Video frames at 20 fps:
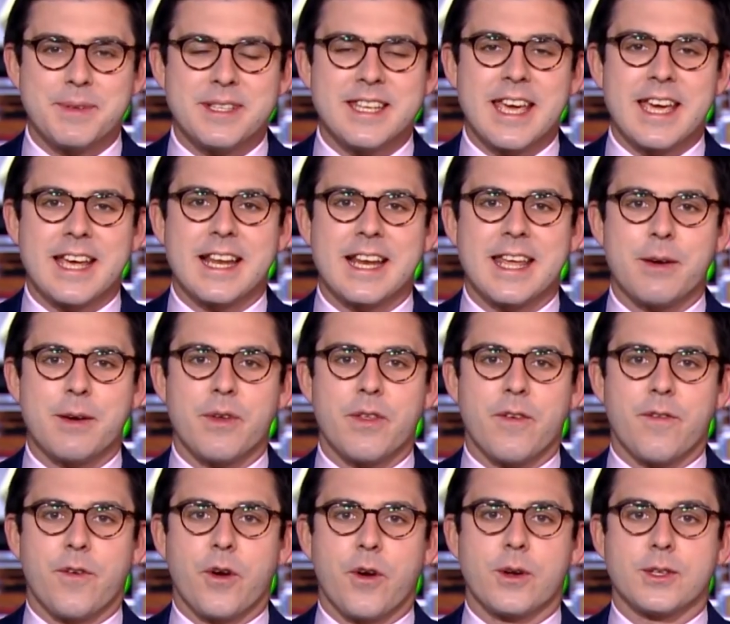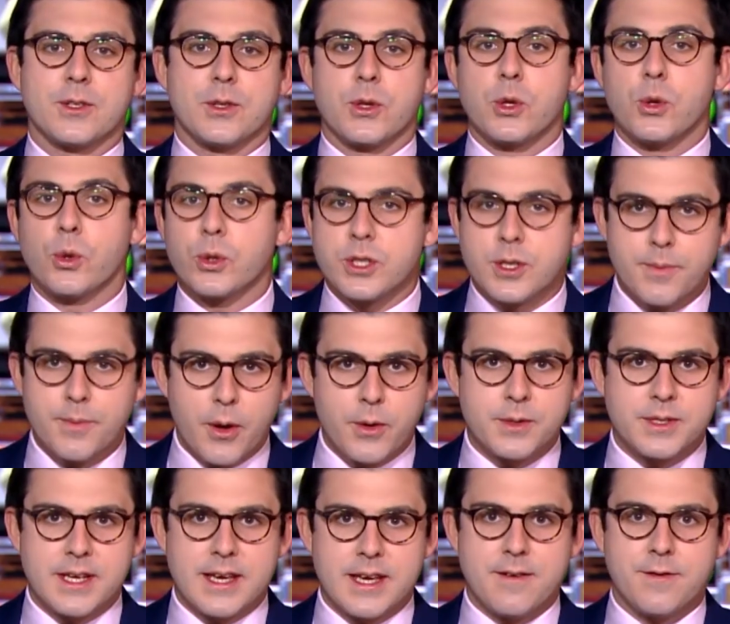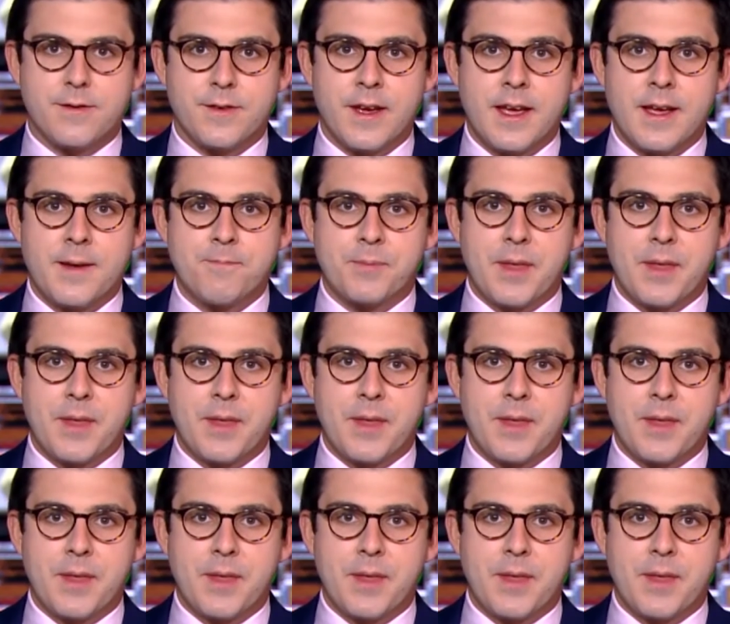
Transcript: particularly with a focus on the automotive